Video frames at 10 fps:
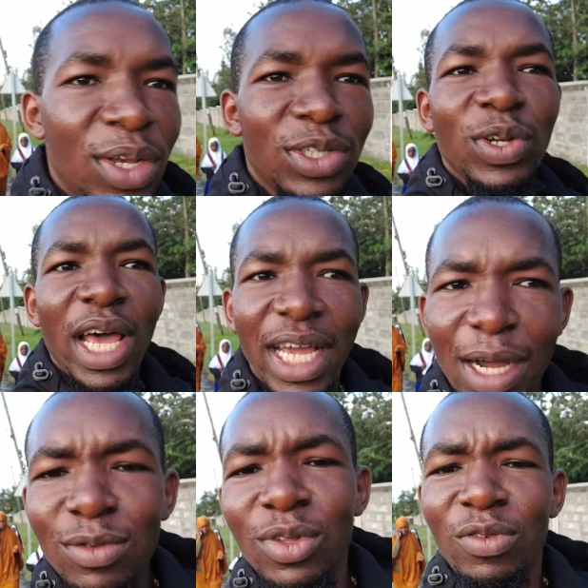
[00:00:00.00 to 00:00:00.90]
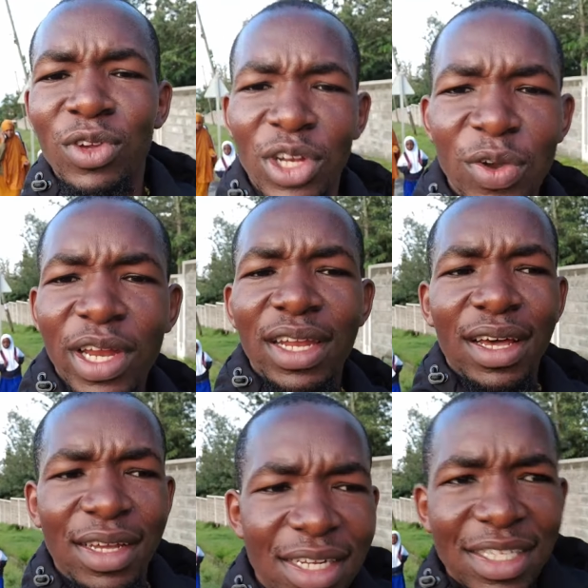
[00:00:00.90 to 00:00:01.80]
should I come to the video and
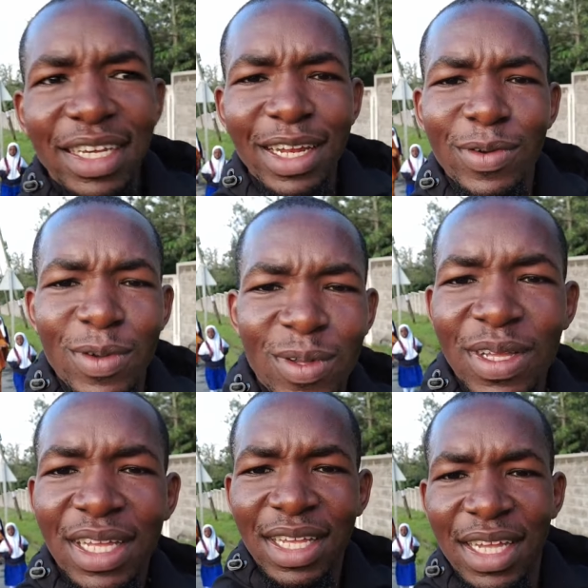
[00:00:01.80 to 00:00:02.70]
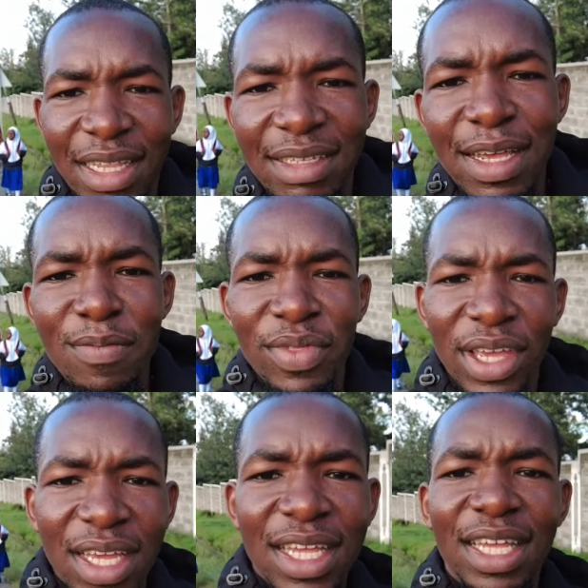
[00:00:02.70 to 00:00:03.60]
uh, tell you the same thing?